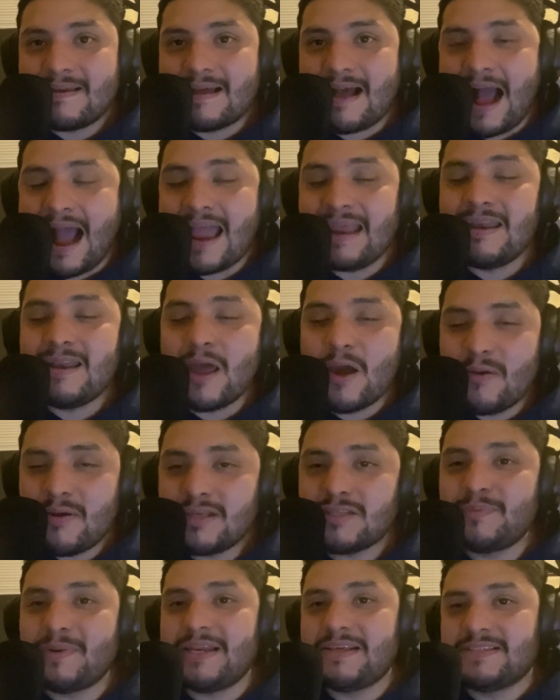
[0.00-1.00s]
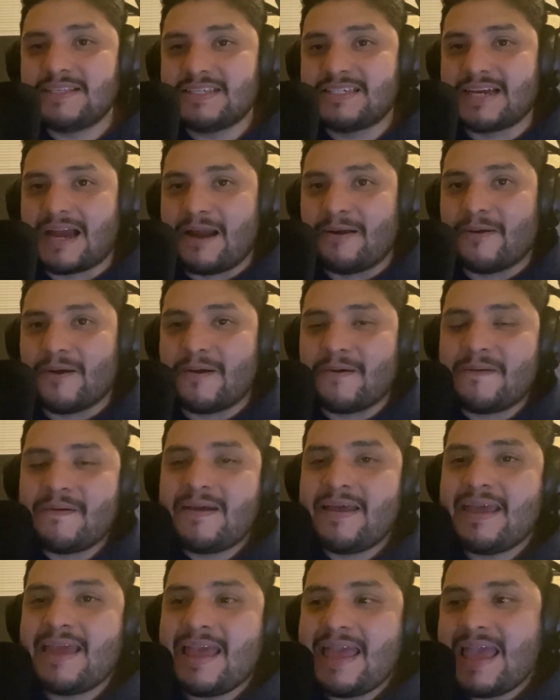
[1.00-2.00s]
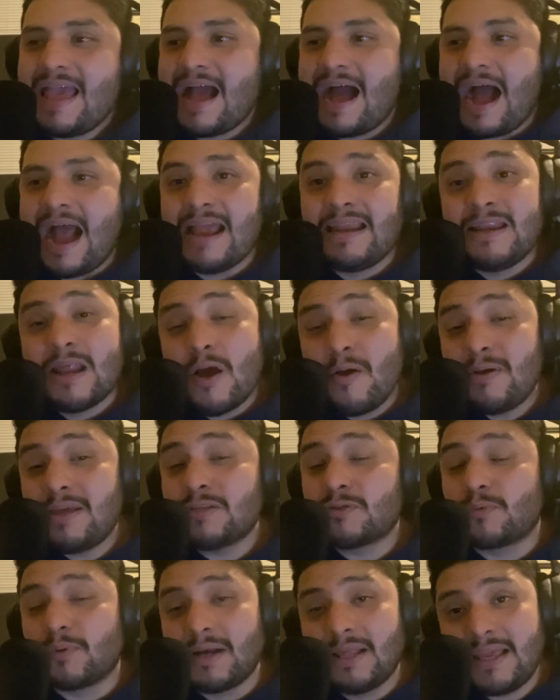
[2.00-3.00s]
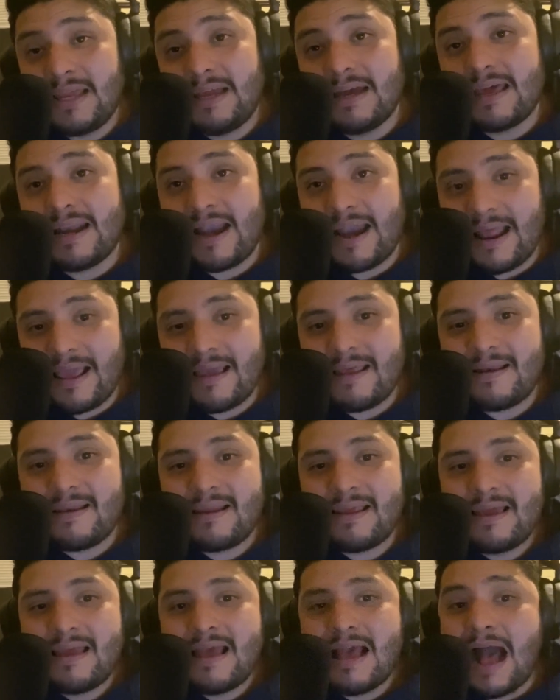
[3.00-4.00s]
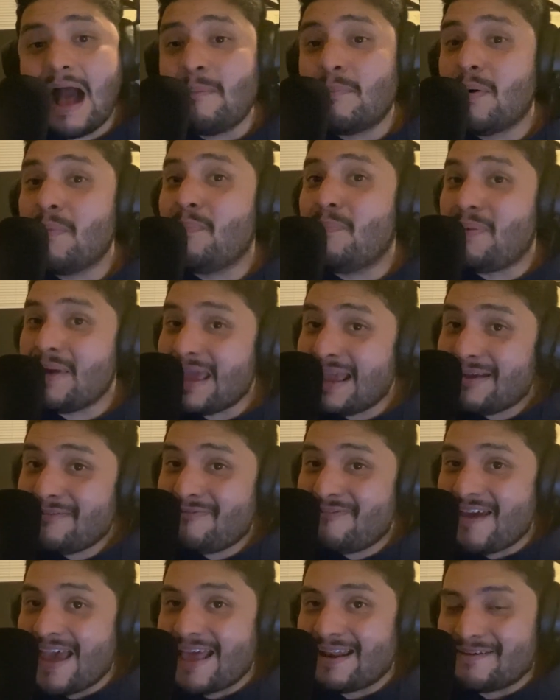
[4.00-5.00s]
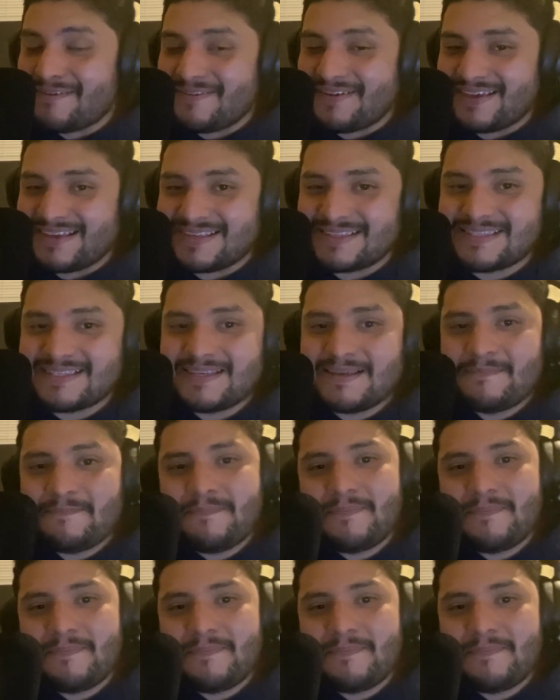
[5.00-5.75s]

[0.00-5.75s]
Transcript: I know he's been using gyro. I know he's really good at it. I'm a big fan of his.